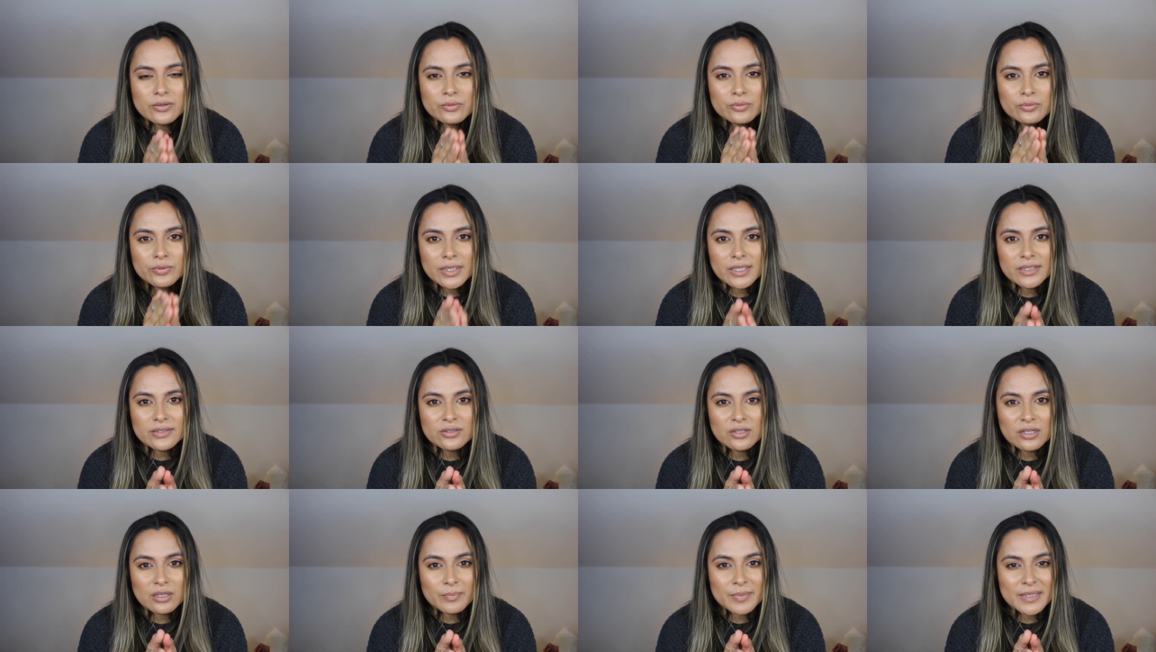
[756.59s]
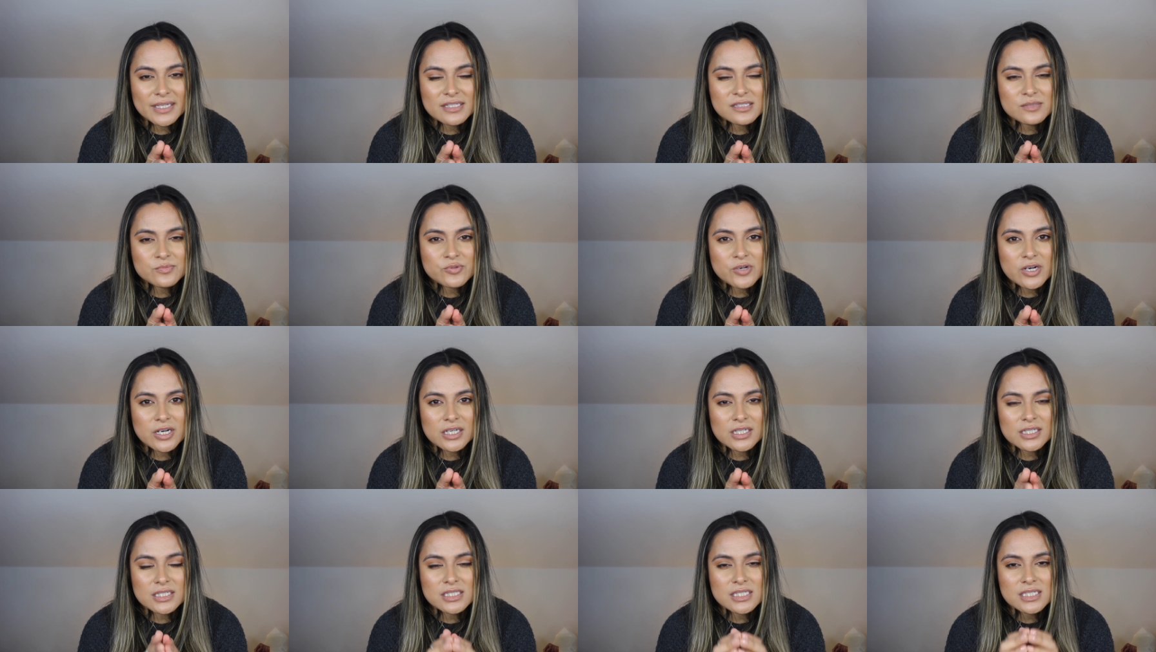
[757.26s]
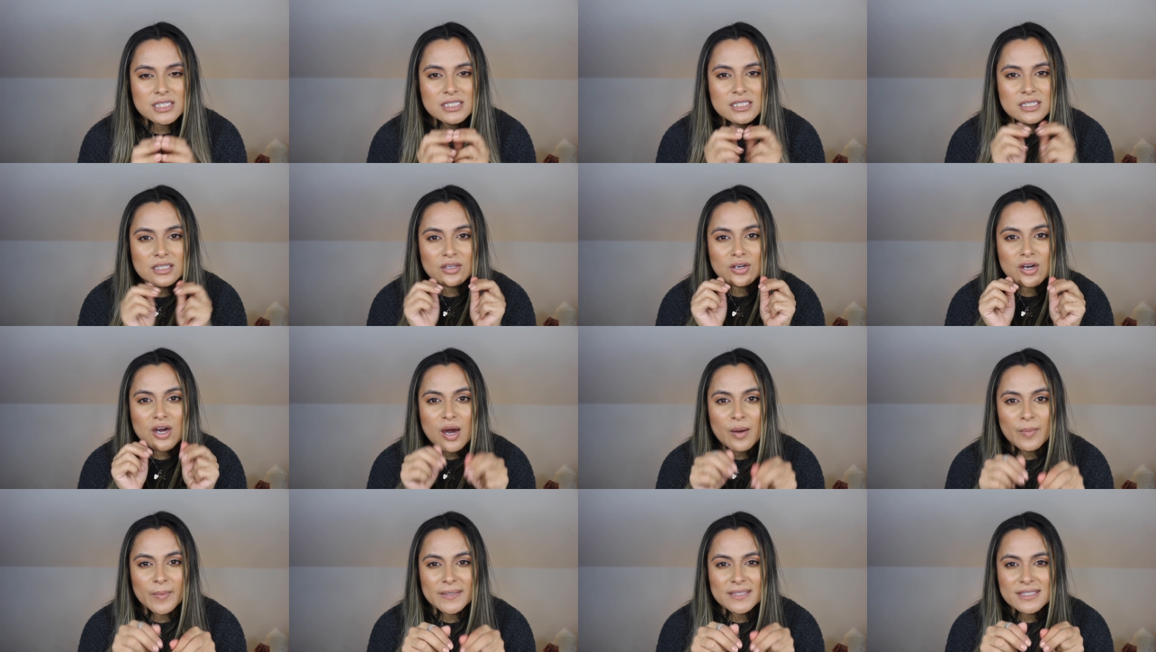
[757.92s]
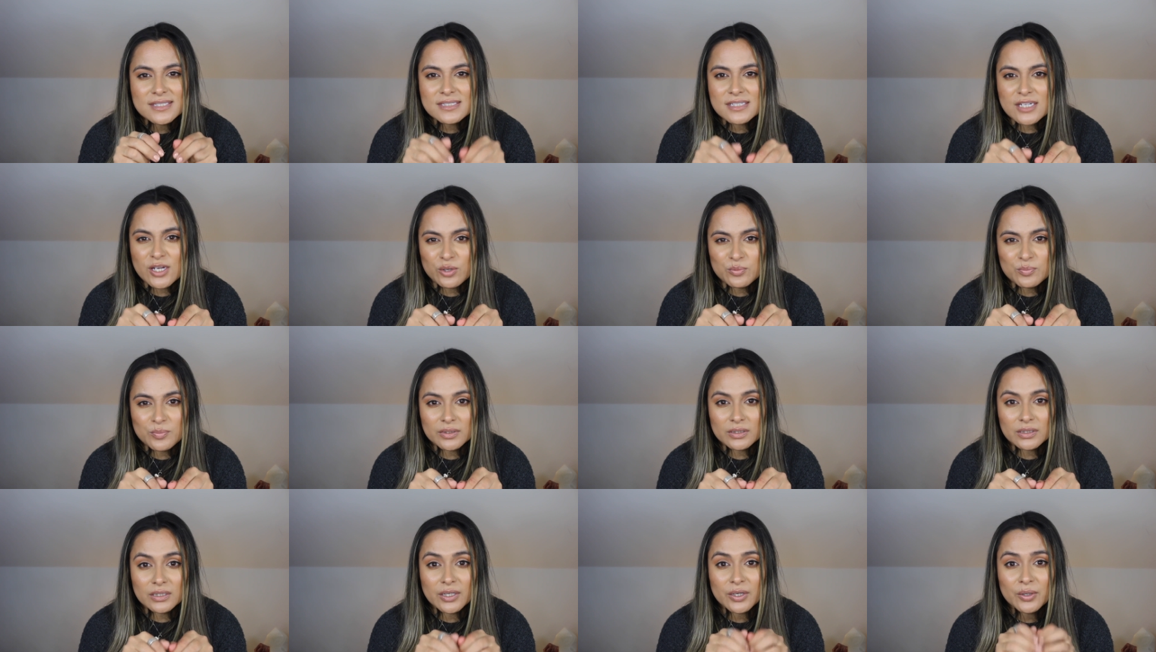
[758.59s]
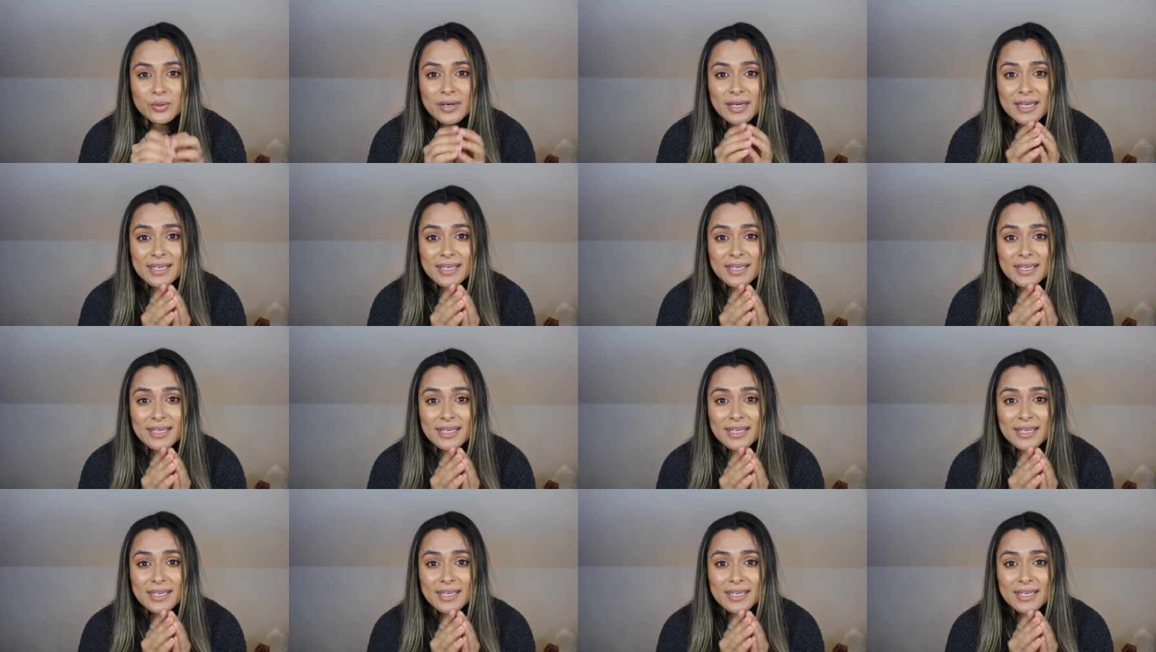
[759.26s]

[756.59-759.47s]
retinol based product is in the comments down below.